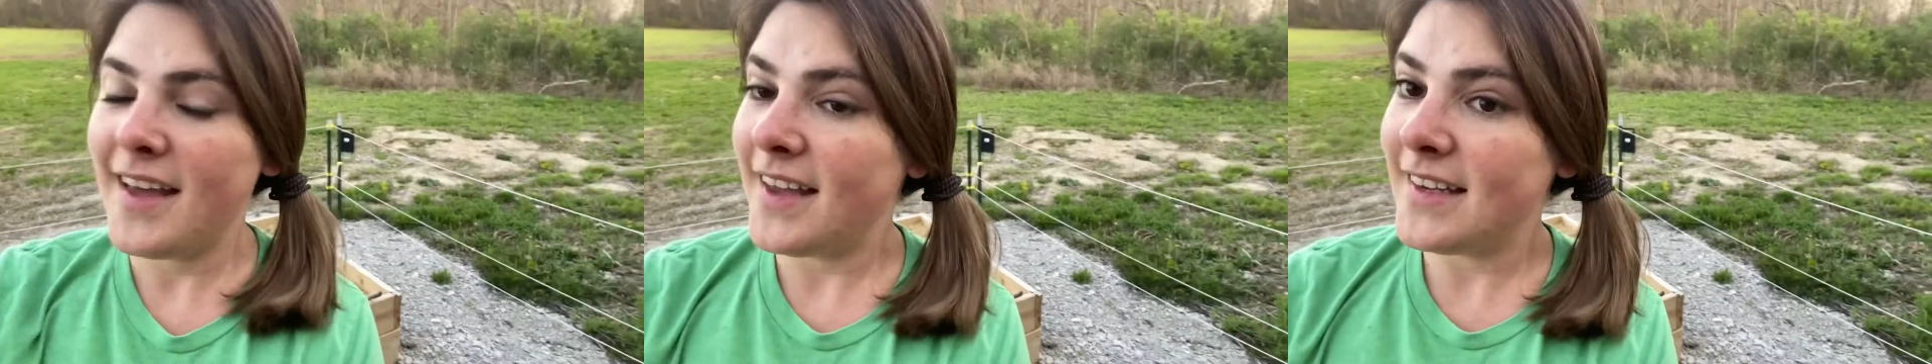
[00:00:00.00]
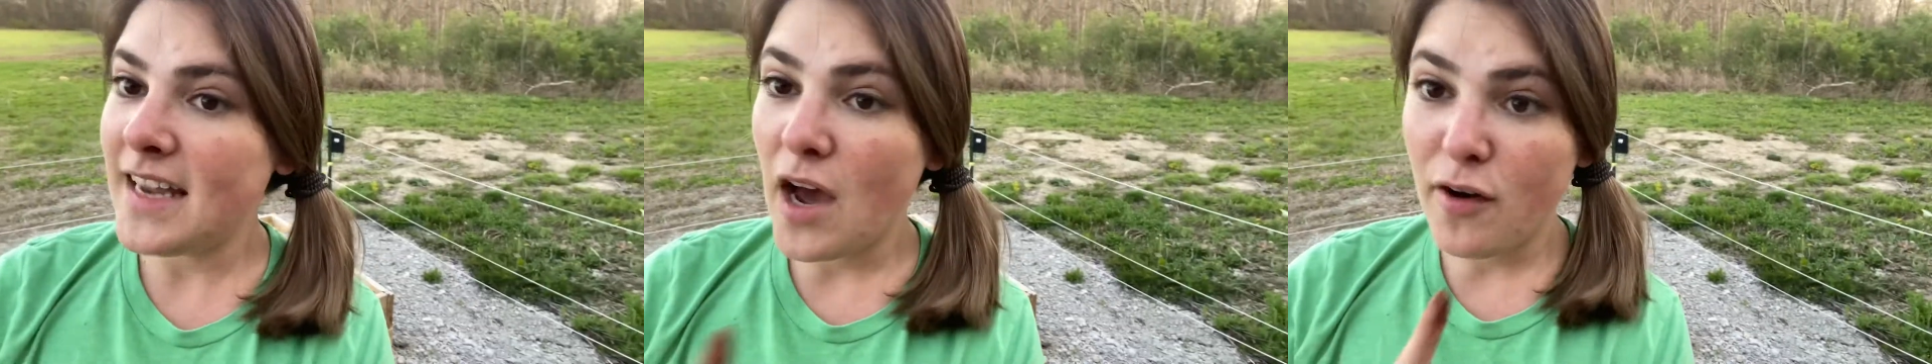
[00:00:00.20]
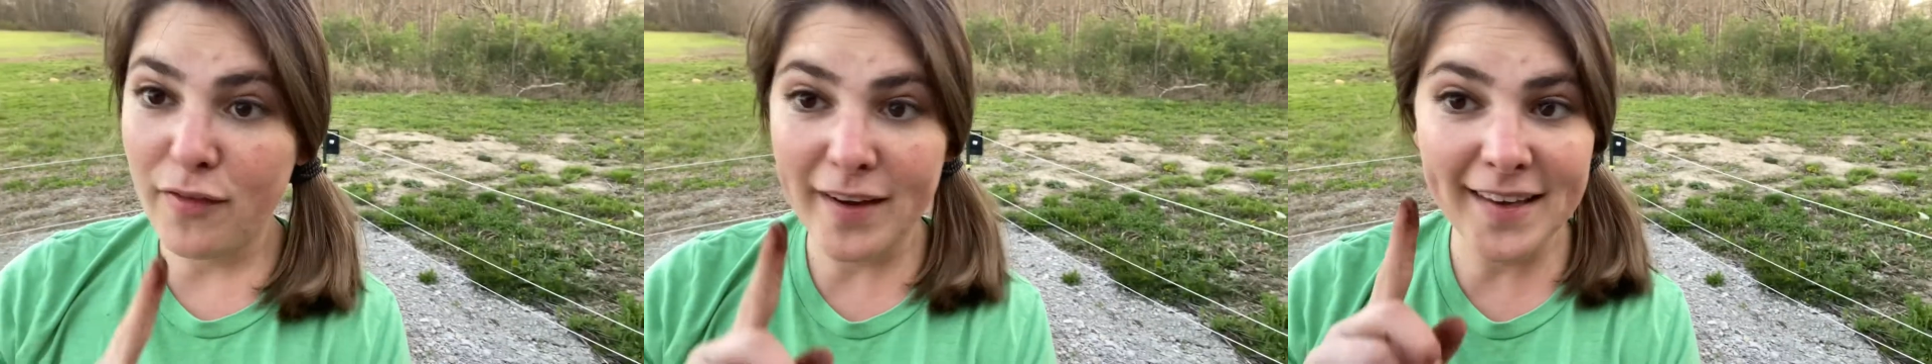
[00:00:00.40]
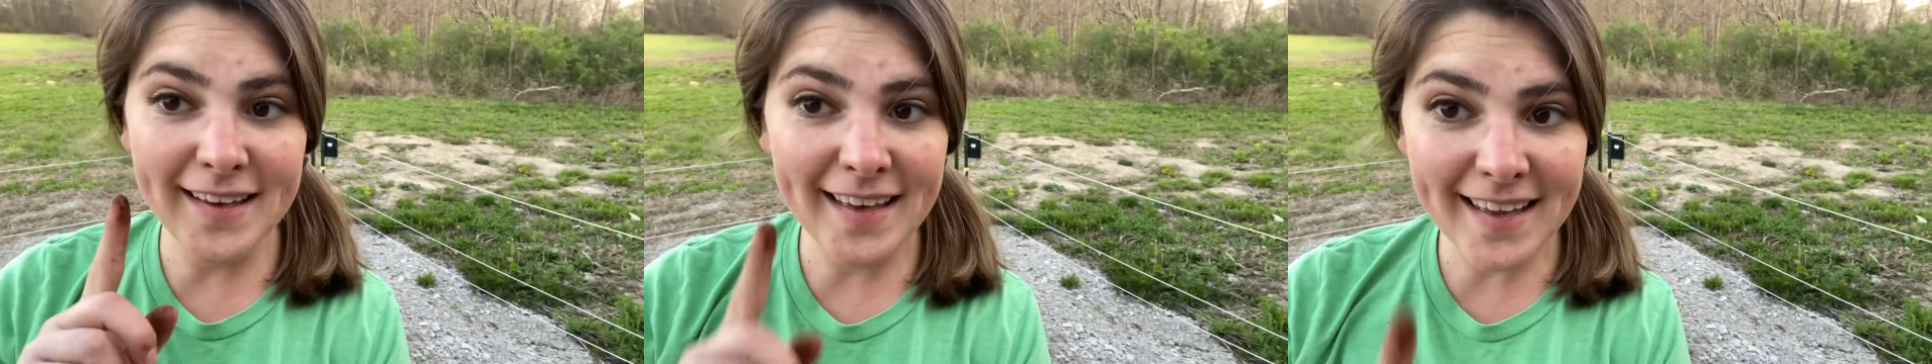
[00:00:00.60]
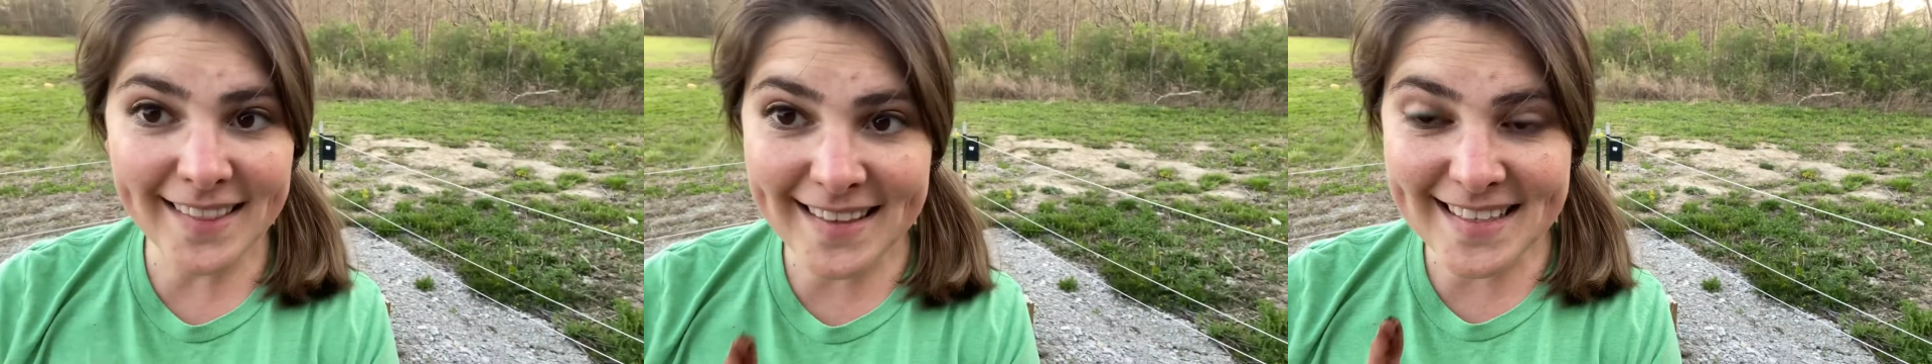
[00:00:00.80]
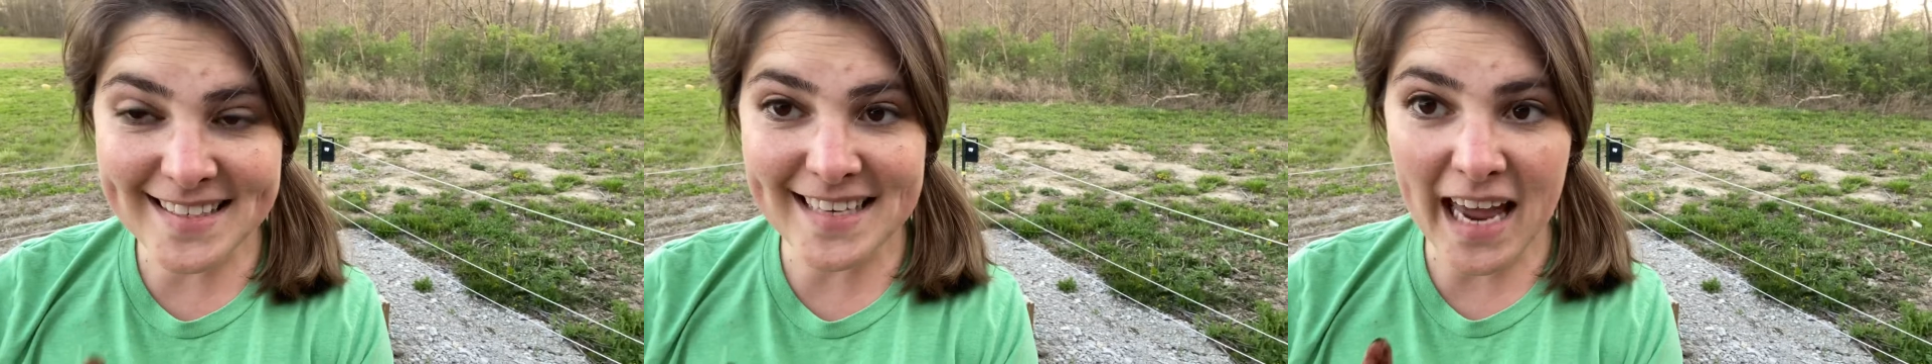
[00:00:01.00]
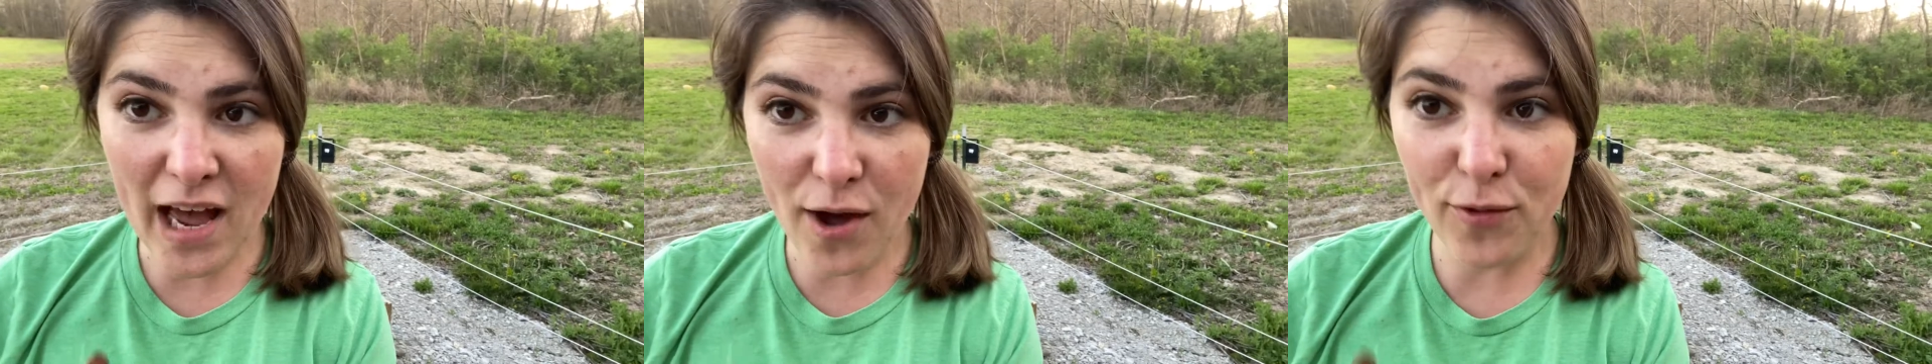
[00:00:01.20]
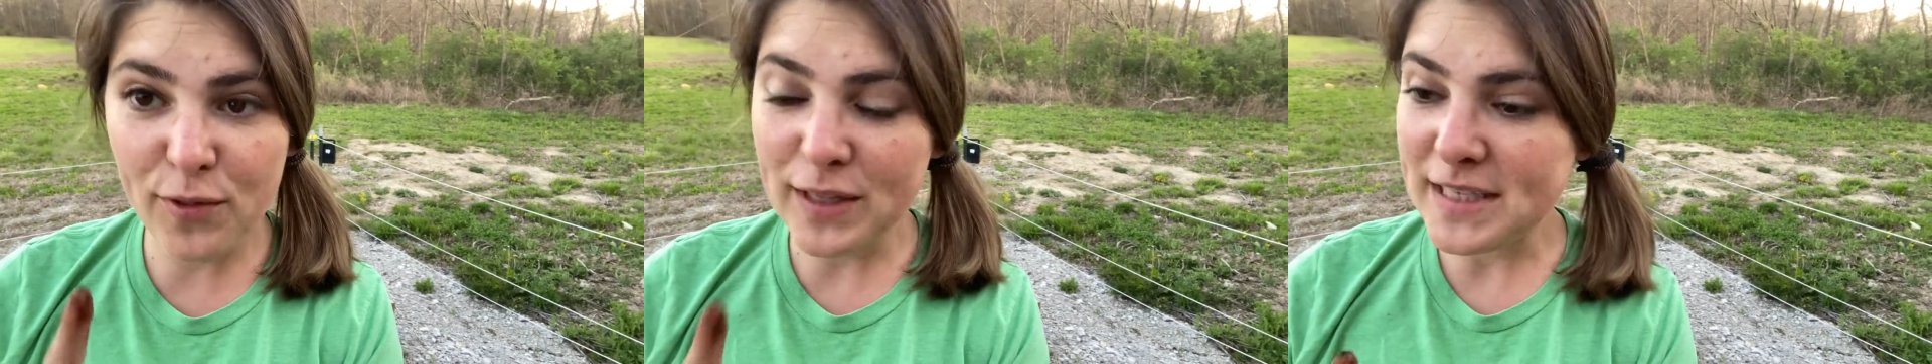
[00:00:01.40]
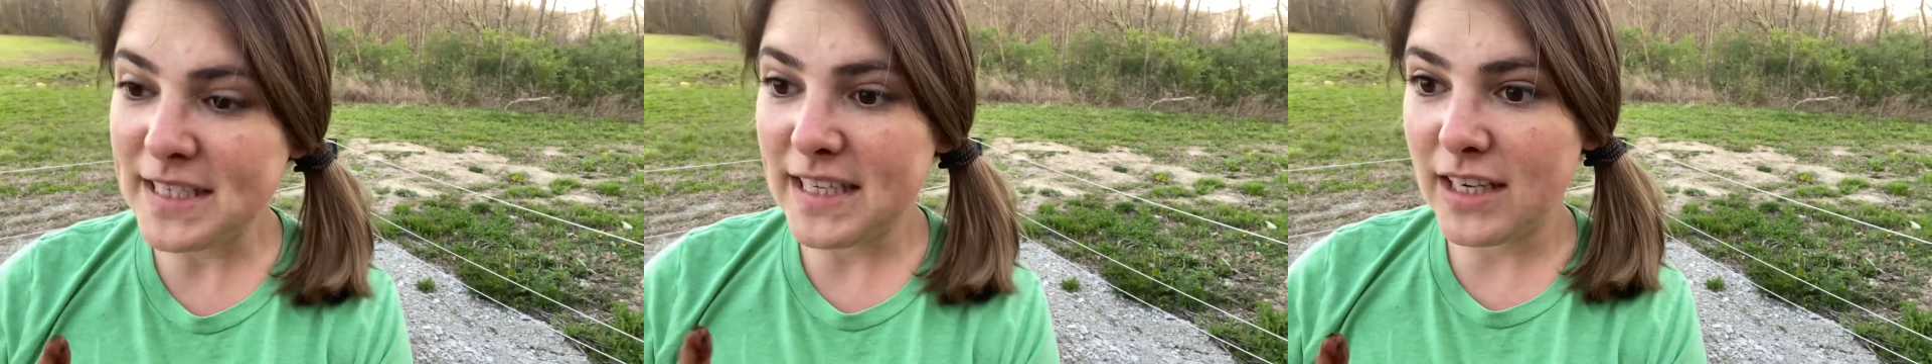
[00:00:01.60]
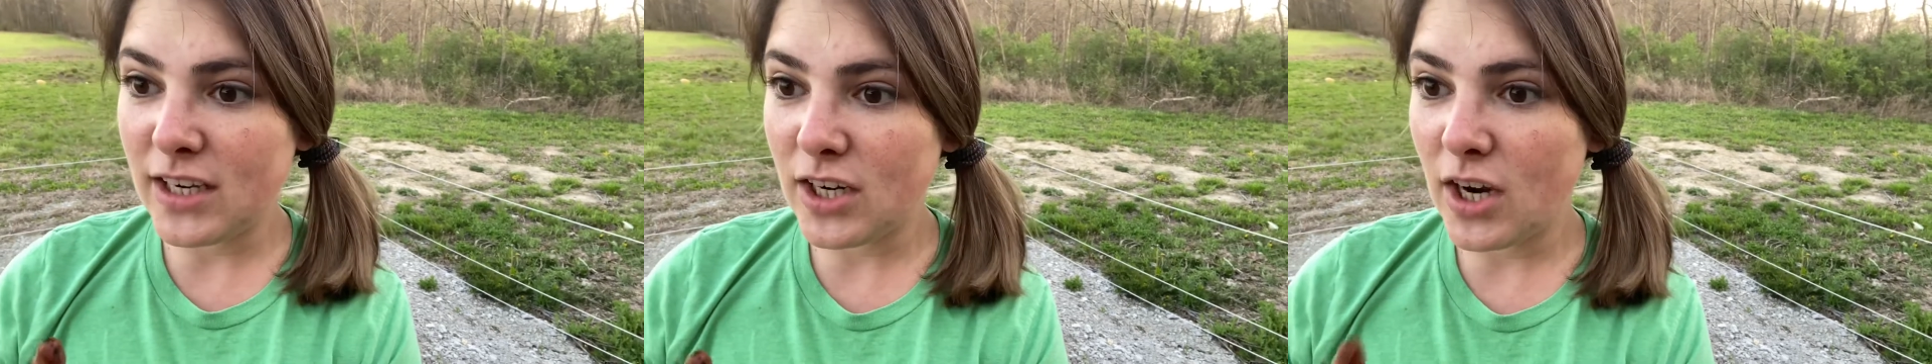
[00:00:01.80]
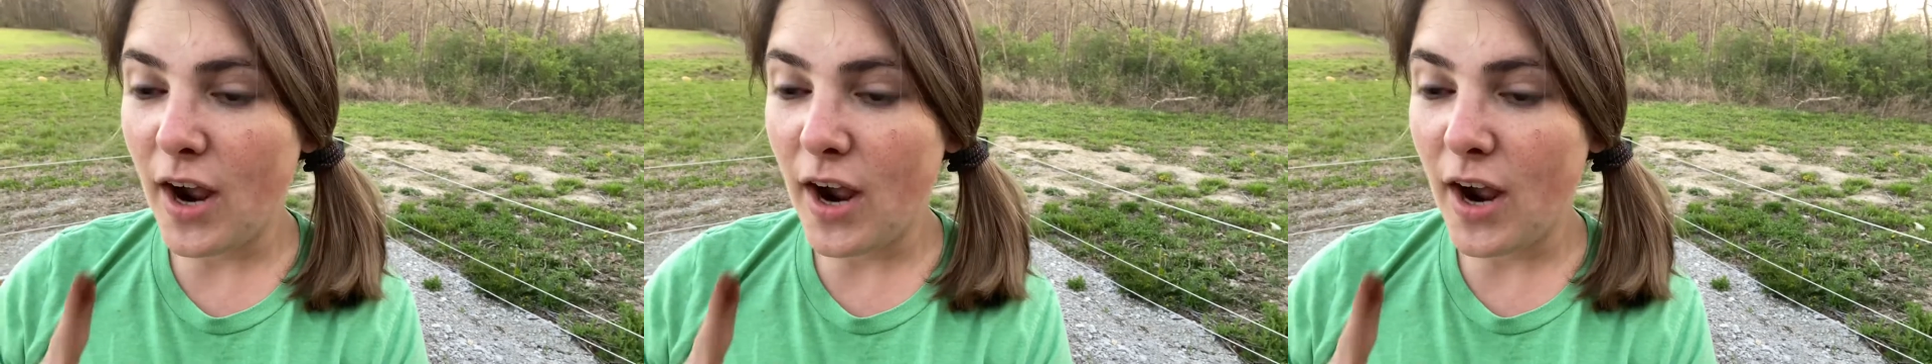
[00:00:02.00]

Now, if I can get this down this year,